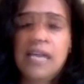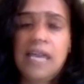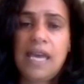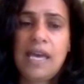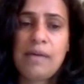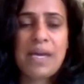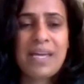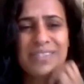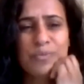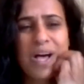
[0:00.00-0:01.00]
And
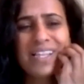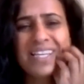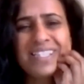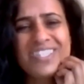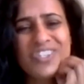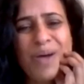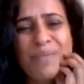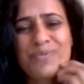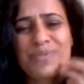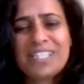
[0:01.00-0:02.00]
as well, I had
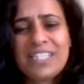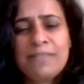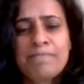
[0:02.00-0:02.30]
stopped really